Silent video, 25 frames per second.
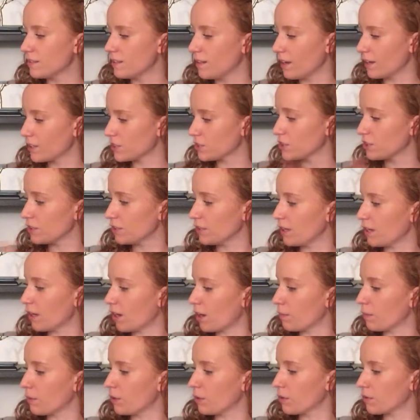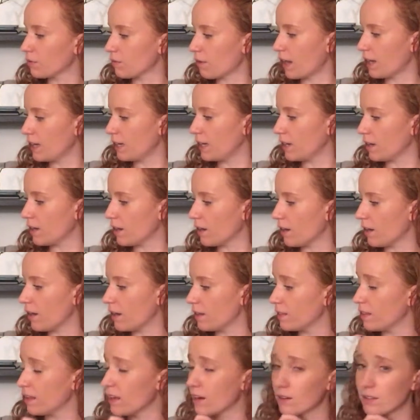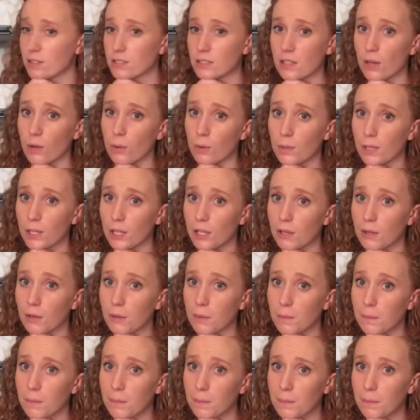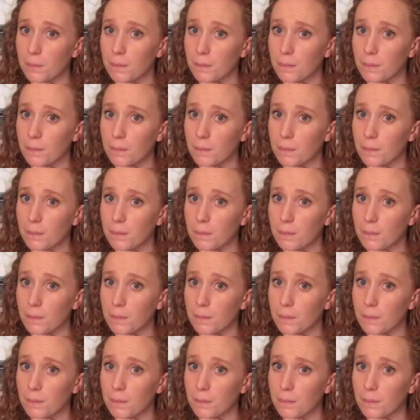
They actually are both right here and they are so cute.